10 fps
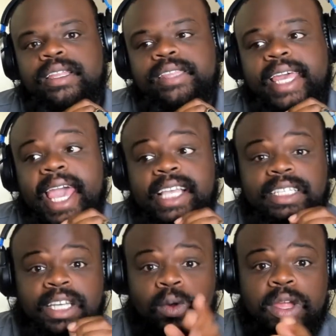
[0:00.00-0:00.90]
they
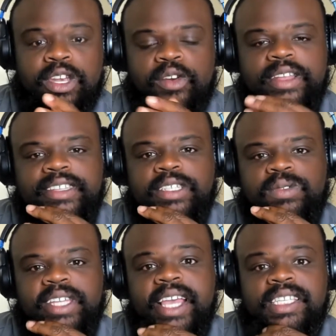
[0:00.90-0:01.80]
actually quit doing the
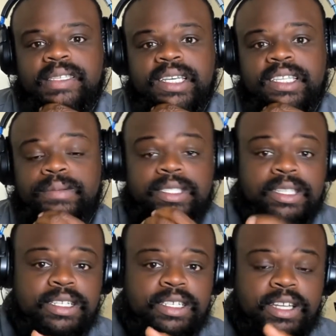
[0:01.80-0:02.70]
sexual dances because there was
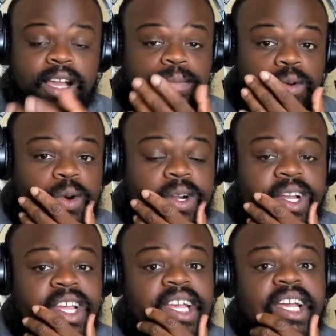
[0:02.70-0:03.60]
such an uproar
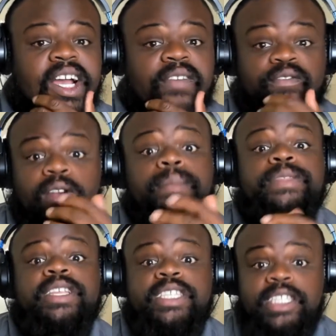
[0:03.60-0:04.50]
from
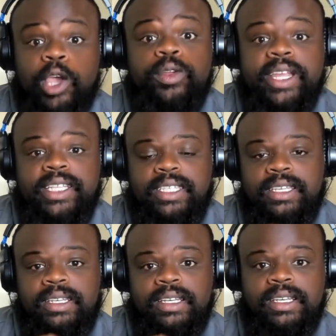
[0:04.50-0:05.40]
the students
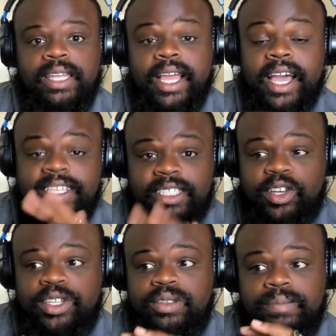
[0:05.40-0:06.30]
like us
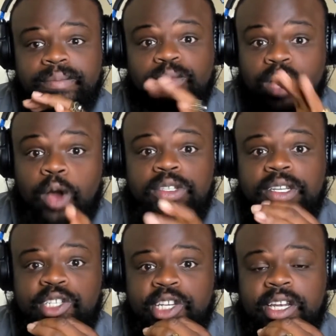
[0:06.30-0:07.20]
students would go to
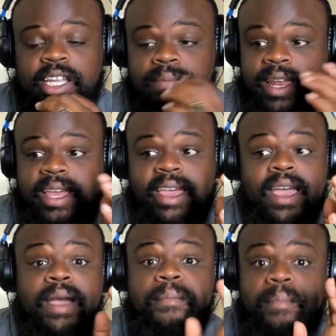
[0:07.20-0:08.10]
the cheerleaders and be like,
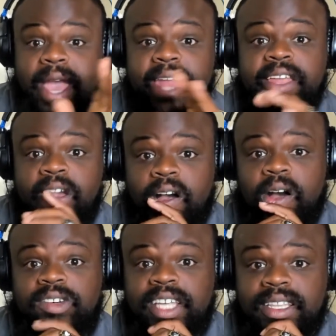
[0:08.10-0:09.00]
man, do y'all
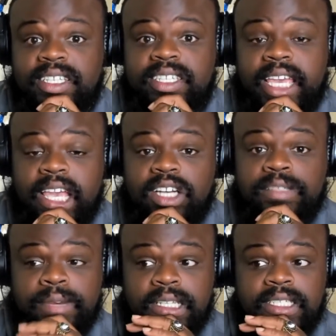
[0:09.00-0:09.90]
always have to shake
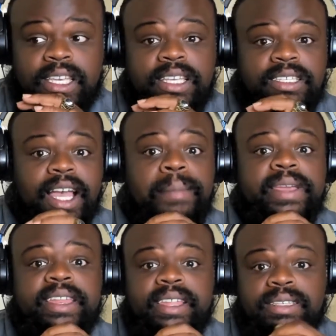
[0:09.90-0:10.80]
y'all's butt cheeks? I
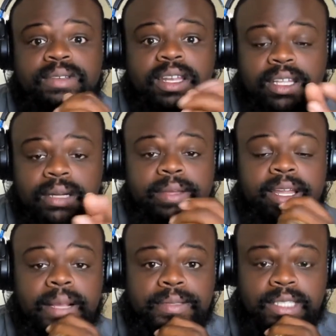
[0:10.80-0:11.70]
mean, it is a little bit
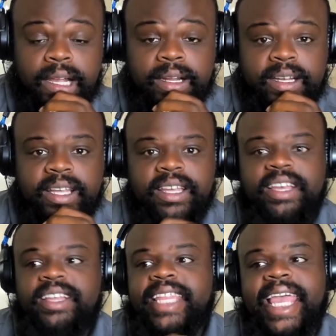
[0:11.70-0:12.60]
absurd.
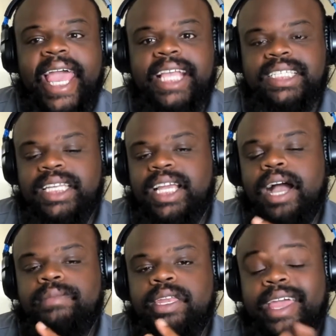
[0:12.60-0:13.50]
They actually
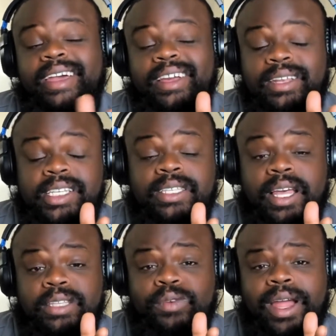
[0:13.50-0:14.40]
calmed it down. At least
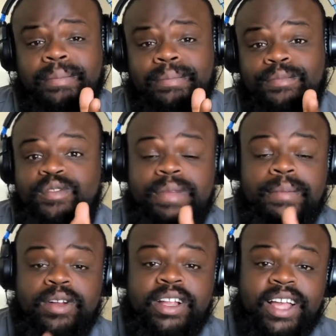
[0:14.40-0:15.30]
that's what I
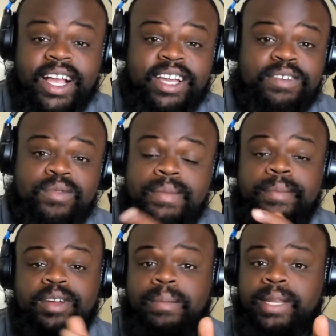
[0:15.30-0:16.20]
remember. I could
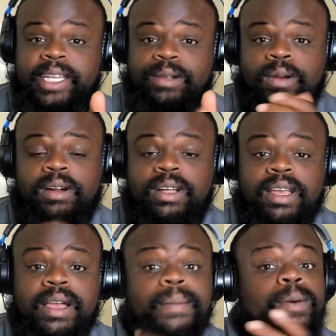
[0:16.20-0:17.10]
remember completely wrong.
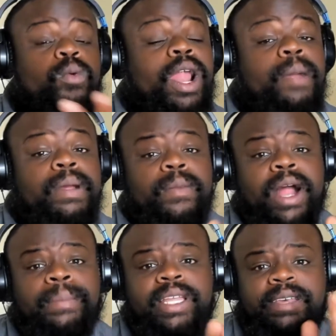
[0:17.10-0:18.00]
But what I remember,
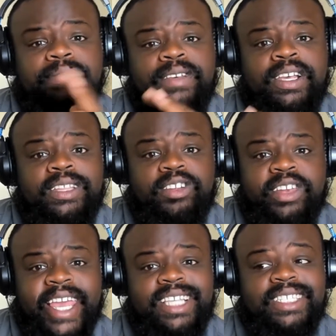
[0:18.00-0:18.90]
I believe their
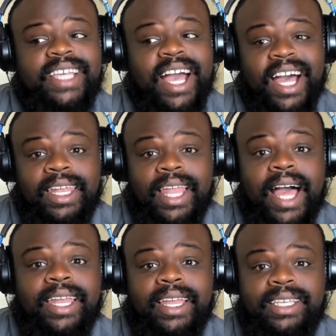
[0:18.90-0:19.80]
dances got a
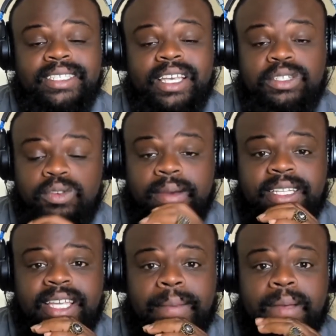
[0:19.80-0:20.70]
lot less sexual by the
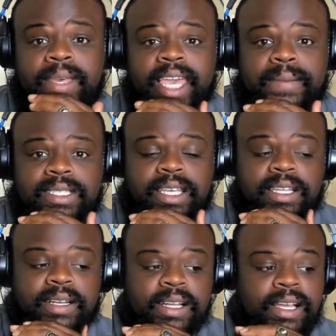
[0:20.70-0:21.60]
time I became a
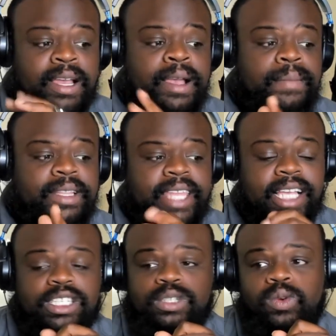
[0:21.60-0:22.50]
senior. But
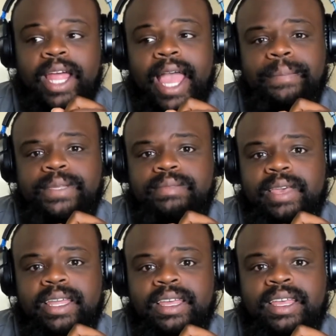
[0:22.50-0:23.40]
that's just what happens,
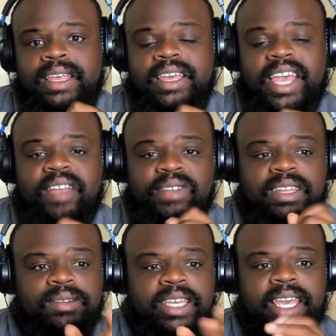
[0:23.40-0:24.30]
man. Every
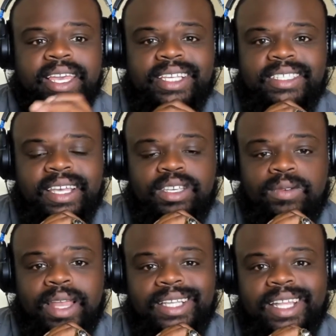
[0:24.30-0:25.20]
little kid gets
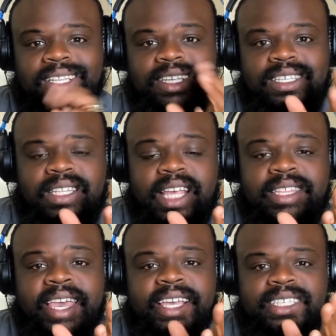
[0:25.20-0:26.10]
sexualized like this and they
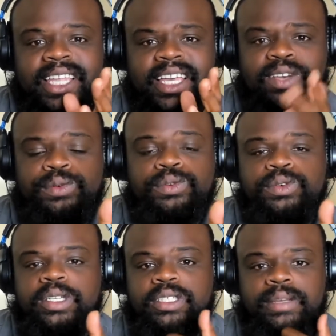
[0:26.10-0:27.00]
think it's like
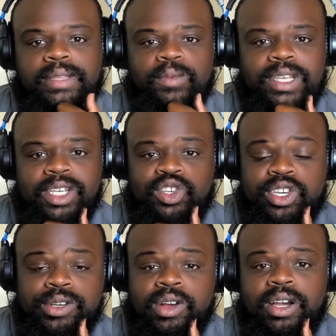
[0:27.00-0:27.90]
cool and something we should
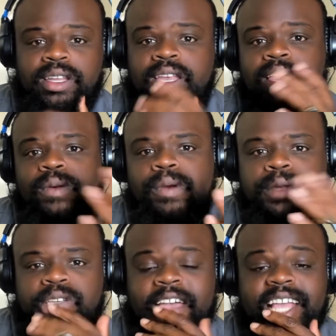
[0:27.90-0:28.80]
cheer on when we
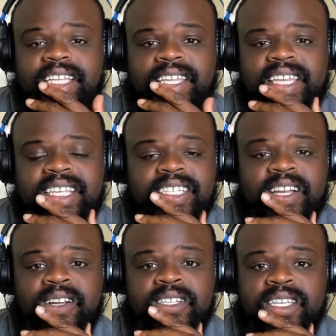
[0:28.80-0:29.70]
should actually
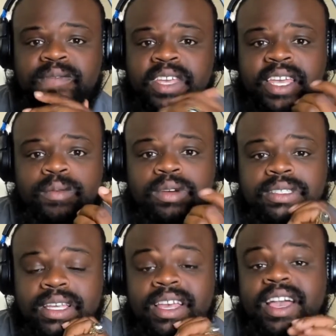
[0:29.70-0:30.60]
discourage it. If a kid
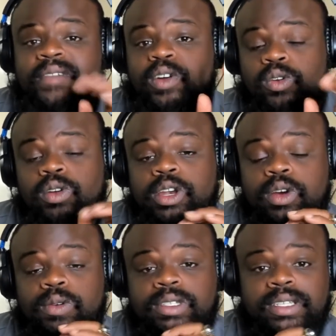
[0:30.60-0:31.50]
wants, if a grown
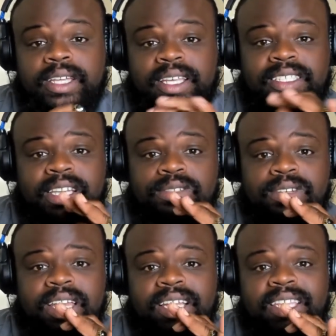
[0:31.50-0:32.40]
adult wants to dance
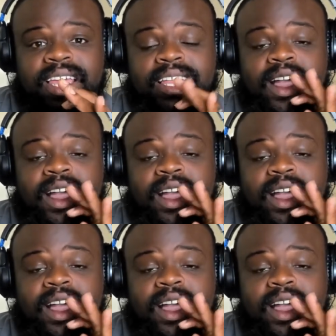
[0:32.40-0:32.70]
sexually like that,